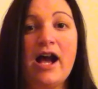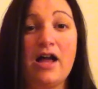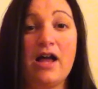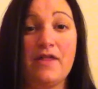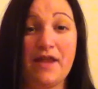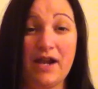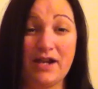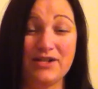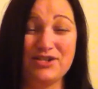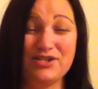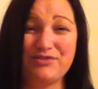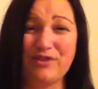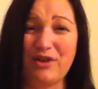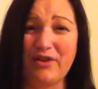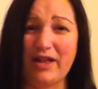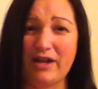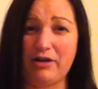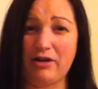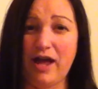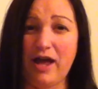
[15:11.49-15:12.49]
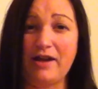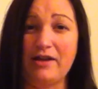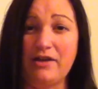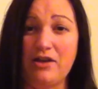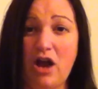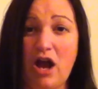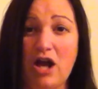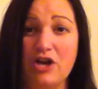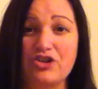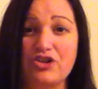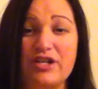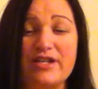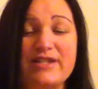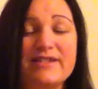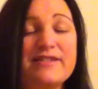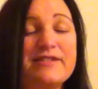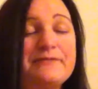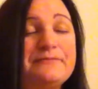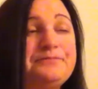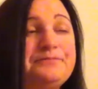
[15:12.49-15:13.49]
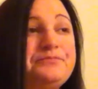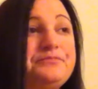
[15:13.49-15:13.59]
and then I just felt like kind of nauseous.